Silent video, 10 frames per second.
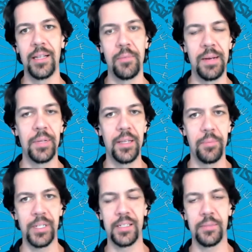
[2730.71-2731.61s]
The people that
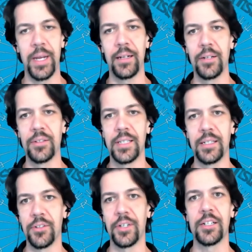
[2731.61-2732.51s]
participate in those
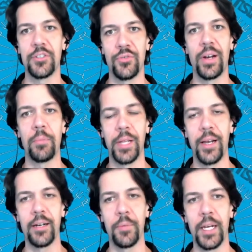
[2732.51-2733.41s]
things are in extremely high
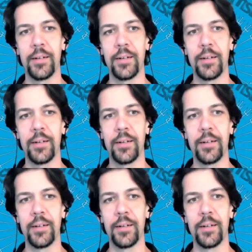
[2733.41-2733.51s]
demand.